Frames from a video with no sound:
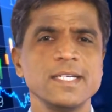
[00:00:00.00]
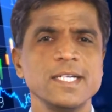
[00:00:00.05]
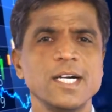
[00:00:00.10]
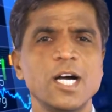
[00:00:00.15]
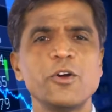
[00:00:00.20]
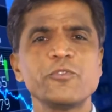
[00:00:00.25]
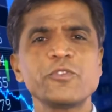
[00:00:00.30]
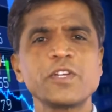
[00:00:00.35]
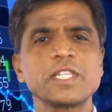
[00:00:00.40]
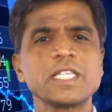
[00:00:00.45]

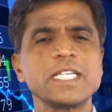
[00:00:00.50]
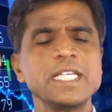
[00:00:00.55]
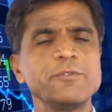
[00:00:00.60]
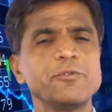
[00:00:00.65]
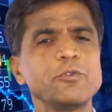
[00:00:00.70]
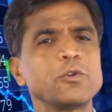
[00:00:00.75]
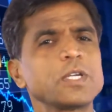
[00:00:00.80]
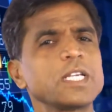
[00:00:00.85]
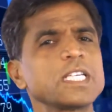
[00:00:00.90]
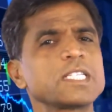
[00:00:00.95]
After
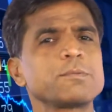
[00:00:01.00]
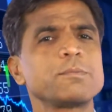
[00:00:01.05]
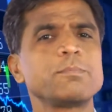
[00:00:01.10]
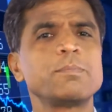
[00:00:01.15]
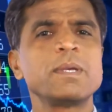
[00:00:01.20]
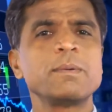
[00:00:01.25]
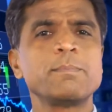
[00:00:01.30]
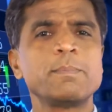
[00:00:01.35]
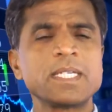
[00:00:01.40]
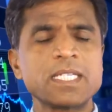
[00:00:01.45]
3-4 years
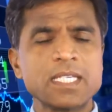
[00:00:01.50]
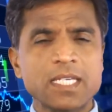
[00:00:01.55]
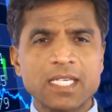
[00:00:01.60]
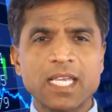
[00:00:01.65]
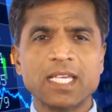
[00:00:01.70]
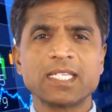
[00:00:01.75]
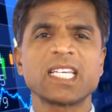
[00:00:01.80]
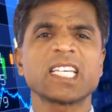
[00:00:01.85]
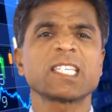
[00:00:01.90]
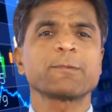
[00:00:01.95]
the business
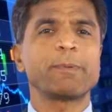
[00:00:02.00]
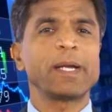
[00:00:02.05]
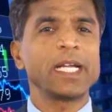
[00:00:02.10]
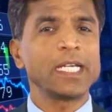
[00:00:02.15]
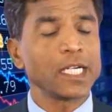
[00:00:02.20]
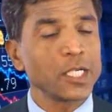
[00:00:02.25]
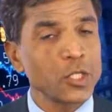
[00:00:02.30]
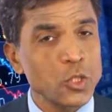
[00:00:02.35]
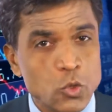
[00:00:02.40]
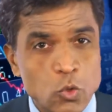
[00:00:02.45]
has
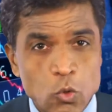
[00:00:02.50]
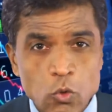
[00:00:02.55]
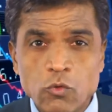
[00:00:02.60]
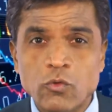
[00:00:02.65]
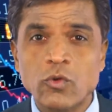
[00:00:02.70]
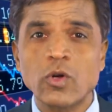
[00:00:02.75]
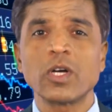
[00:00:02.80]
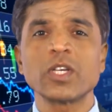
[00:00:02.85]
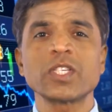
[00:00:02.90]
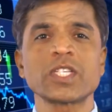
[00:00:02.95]
expanded so
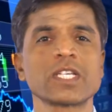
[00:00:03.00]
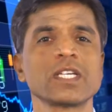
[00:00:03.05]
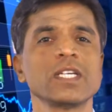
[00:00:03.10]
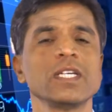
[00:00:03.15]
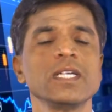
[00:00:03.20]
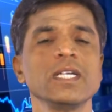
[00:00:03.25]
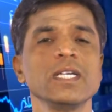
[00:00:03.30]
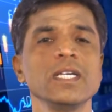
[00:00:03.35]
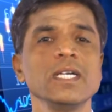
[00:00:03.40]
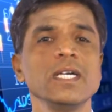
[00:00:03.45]
fast
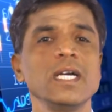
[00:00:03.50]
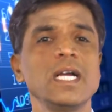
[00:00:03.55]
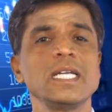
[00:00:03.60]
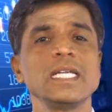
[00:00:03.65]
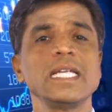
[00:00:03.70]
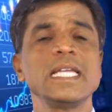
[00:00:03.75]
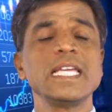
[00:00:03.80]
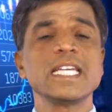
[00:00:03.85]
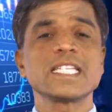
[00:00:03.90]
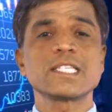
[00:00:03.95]

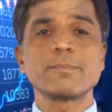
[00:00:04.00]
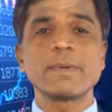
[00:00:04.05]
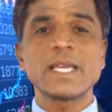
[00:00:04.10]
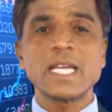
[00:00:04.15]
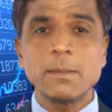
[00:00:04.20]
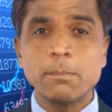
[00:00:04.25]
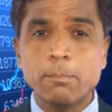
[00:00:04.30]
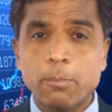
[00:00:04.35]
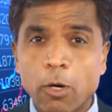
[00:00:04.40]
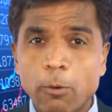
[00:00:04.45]
and he has
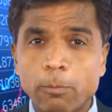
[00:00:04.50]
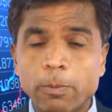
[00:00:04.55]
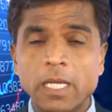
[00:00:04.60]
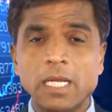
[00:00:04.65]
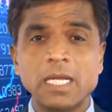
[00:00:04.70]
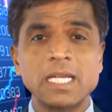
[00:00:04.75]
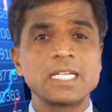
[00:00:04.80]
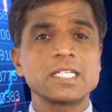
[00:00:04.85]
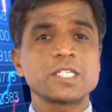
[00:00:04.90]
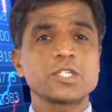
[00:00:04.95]
become
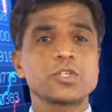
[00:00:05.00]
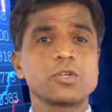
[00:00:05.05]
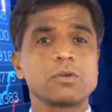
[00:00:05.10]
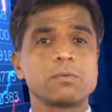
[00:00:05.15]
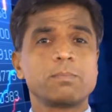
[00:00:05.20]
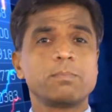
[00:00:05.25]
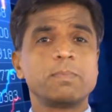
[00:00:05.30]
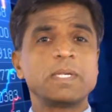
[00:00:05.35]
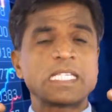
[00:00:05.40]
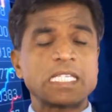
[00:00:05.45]
popular, his
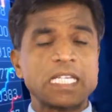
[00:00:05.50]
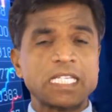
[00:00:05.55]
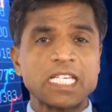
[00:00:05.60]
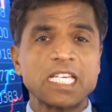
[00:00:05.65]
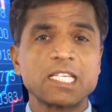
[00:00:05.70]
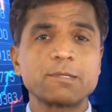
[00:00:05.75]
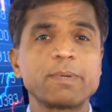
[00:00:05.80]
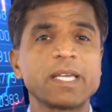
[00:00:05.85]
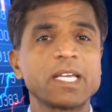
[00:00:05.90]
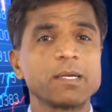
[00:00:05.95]
business
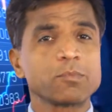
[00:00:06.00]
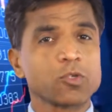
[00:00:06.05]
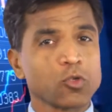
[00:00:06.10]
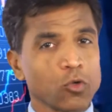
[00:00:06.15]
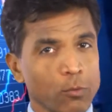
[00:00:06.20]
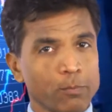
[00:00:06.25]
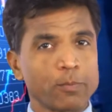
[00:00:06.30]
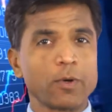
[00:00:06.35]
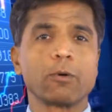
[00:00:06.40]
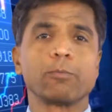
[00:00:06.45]
has become
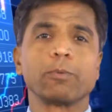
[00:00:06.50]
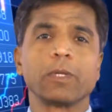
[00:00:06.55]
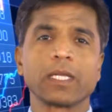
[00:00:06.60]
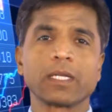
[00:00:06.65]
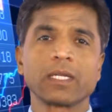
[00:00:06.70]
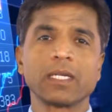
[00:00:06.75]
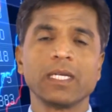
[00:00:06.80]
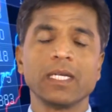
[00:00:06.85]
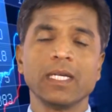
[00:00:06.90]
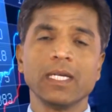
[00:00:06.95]
so
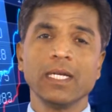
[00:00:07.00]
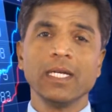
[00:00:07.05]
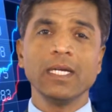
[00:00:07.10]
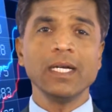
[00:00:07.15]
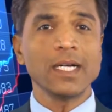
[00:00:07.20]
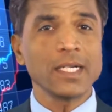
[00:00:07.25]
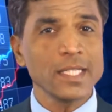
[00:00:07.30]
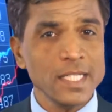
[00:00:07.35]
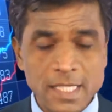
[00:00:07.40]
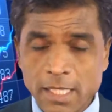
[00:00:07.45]
popular.
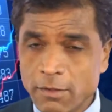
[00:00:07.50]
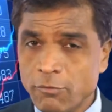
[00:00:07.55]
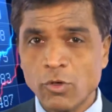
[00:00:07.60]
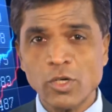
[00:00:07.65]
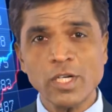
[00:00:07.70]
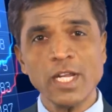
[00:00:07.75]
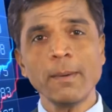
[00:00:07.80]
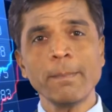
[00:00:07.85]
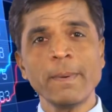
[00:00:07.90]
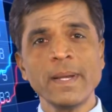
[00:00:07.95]
At the time
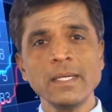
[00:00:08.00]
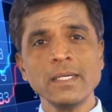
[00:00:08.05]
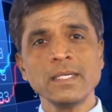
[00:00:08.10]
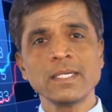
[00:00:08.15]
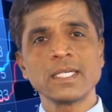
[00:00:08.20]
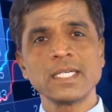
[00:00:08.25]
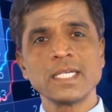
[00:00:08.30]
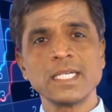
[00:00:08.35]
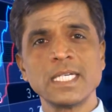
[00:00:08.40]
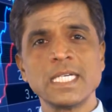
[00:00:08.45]
what
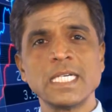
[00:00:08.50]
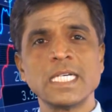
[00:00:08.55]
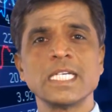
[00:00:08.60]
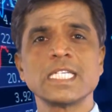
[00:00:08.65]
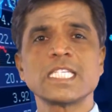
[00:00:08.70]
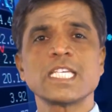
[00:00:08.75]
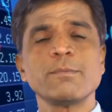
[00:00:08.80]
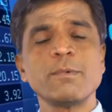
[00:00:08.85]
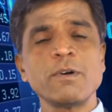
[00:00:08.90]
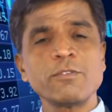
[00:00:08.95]
happened?
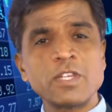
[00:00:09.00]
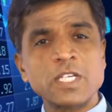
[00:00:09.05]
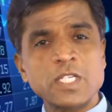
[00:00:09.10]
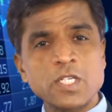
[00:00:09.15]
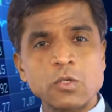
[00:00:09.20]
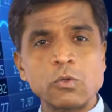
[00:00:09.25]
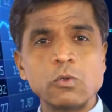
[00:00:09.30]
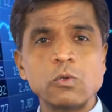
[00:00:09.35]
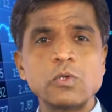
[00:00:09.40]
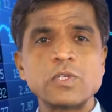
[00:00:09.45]
Some of the
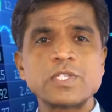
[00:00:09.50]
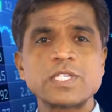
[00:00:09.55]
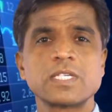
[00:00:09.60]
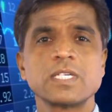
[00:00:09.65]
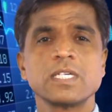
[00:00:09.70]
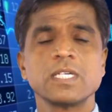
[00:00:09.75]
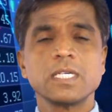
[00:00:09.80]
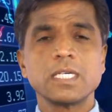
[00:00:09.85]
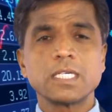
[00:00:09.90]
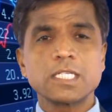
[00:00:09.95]

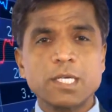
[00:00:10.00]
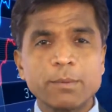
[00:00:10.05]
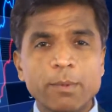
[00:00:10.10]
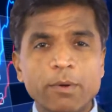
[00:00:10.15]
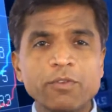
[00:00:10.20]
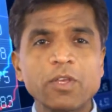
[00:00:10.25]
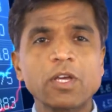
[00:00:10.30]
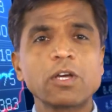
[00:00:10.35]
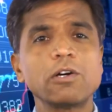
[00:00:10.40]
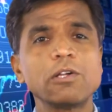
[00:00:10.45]
schools, some
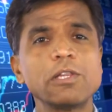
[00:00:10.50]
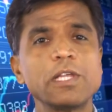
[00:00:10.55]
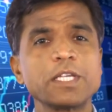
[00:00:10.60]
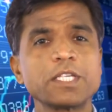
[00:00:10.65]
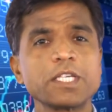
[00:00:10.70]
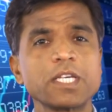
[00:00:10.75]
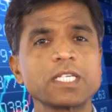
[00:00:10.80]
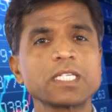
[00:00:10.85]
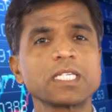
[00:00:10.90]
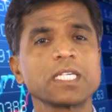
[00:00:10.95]
of the
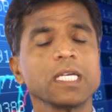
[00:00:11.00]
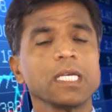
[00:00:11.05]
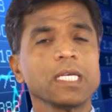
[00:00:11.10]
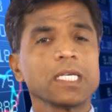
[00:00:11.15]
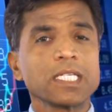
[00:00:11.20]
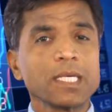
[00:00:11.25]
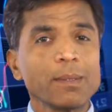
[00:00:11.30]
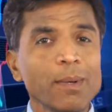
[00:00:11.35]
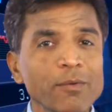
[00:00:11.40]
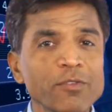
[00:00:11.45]
colleges,
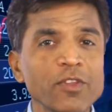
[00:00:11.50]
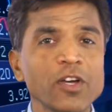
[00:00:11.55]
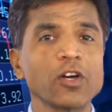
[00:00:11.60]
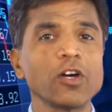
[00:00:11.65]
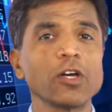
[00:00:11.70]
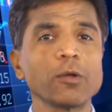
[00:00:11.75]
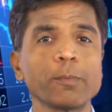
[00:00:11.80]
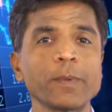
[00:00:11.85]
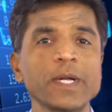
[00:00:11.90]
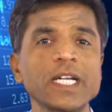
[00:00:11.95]
some of the
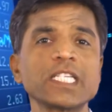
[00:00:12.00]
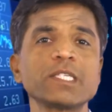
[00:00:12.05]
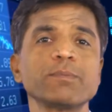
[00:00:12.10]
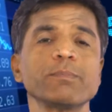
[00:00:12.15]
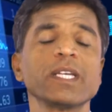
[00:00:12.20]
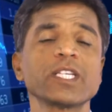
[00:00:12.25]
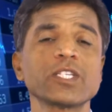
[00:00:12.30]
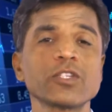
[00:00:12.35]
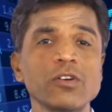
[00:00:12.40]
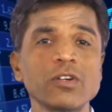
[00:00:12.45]
corporates
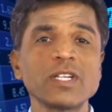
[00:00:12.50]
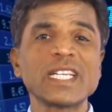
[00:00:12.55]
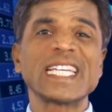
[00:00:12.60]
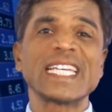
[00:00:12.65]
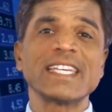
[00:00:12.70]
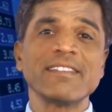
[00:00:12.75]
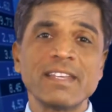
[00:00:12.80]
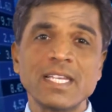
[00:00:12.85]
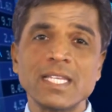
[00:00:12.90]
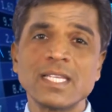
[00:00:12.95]
may start
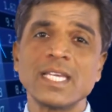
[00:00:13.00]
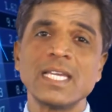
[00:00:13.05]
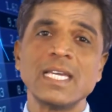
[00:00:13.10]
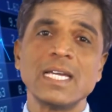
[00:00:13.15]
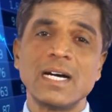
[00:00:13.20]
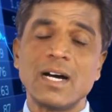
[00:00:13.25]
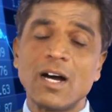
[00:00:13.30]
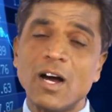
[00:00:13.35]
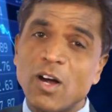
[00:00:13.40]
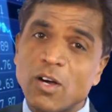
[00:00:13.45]
giving
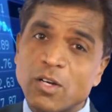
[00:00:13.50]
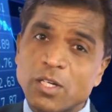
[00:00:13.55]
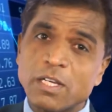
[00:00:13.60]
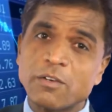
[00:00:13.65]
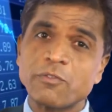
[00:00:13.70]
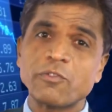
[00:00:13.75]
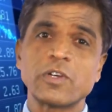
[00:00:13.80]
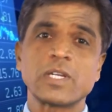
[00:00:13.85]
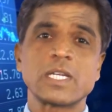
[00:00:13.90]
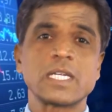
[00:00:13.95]
the order
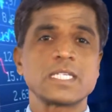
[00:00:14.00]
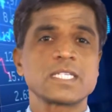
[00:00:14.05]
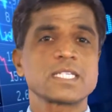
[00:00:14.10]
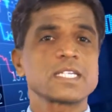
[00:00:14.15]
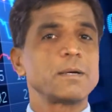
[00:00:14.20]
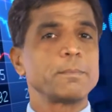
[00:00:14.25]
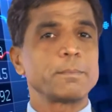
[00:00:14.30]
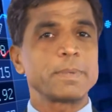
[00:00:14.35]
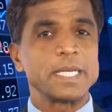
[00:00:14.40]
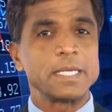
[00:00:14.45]
for his
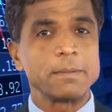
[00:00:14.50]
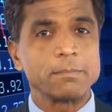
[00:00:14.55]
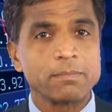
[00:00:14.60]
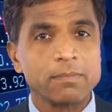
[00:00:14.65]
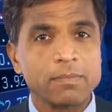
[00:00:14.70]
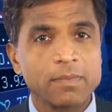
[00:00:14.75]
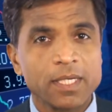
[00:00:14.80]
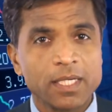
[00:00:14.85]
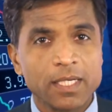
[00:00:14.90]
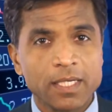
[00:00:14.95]
company.
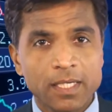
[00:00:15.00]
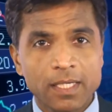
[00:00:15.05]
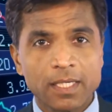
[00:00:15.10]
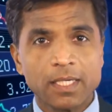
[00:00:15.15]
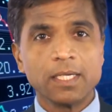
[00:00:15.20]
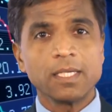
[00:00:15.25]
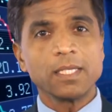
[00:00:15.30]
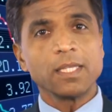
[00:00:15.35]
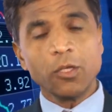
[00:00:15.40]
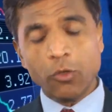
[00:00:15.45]

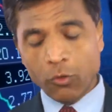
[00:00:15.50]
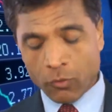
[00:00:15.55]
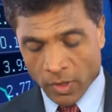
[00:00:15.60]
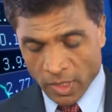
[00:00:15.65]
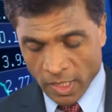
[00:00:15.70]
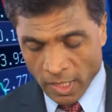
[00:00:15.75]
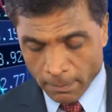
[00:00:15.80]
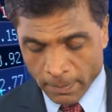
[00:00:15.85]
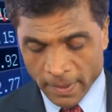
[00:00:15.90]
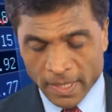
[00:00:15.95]
Now what
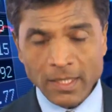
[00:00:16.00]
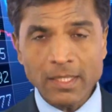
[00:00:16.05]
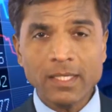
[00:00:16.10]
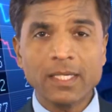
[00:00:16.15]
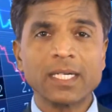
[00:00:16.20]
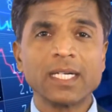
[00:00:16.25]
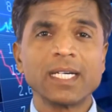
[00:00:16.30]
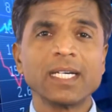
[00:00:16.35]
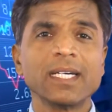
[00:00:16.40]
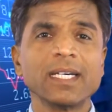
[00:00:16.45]

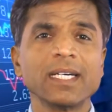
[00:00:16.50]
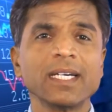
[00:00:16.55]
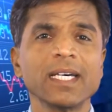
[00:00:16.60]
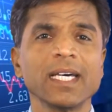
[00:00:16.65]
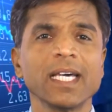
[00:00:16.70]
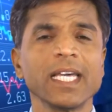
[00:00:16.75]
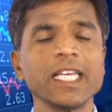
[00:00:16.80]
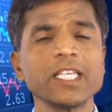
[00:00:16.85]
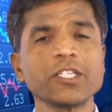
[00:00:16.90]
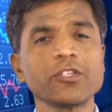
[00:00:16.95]
happened?
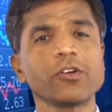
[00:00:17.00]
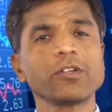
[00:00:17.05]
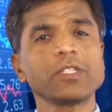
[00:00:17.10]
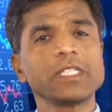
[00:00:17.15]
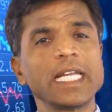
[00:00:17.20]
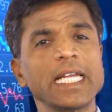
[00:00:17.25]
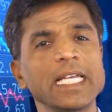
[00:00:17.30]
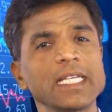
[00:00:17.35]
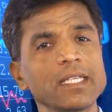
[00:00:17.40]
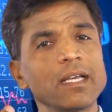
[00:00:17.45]
He started
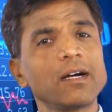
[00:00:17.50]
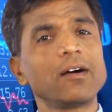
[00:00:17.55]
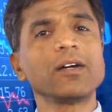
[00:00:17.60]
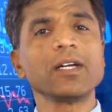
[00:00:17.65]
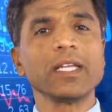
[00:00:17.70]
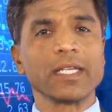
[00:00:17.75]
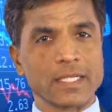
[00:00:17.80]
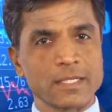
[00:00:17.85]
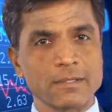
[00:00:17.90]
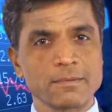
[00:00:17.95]
taking the
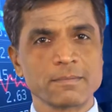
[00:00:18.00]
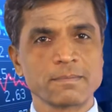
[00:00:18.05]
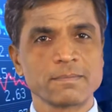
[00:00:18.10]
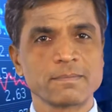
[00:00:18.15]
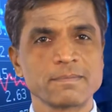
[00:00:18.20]
order.